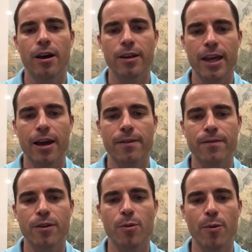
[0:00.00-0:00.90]
Yeah,
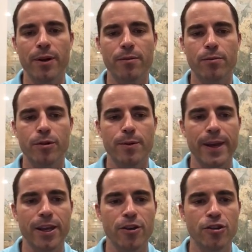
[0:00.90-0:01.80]
for the moment, we're
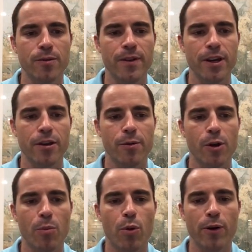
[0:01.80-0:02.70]
making a YouTube video. There we
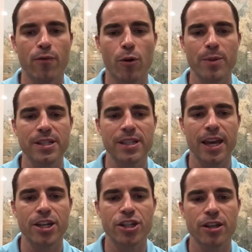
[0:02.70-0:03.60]
go. 0.4
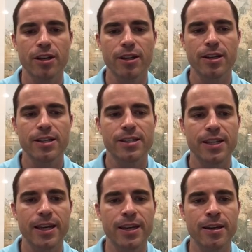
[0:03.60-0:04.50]
BCH,
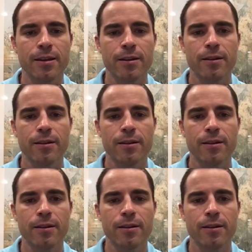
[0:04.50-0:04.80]
send.